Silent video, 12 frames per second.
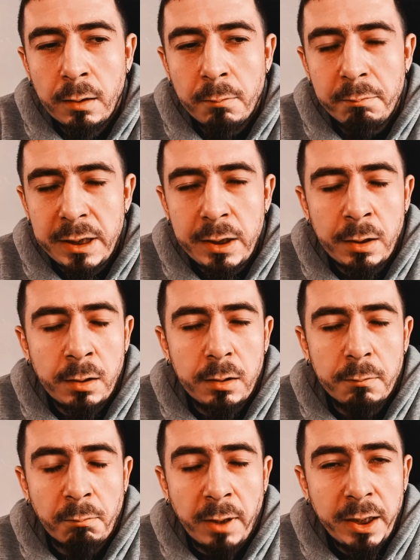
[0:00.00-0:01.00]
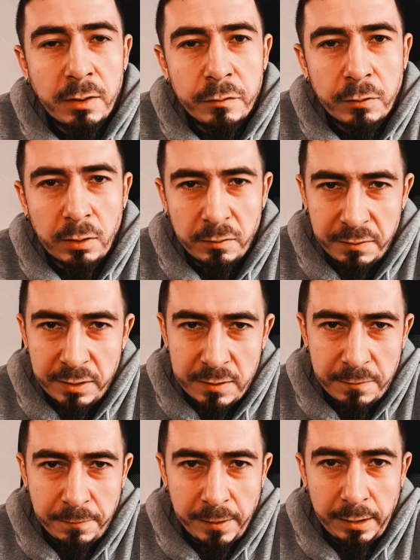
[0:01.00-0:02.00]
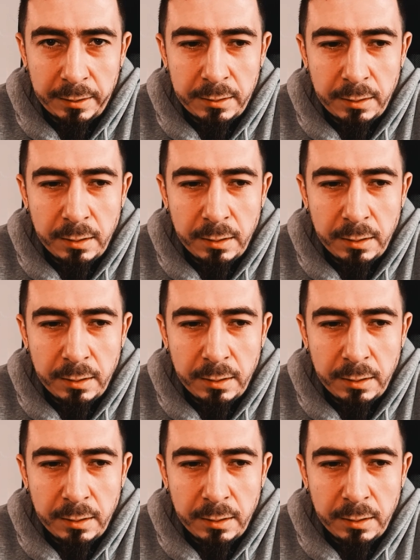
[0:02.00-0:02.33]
being mindful of this fact,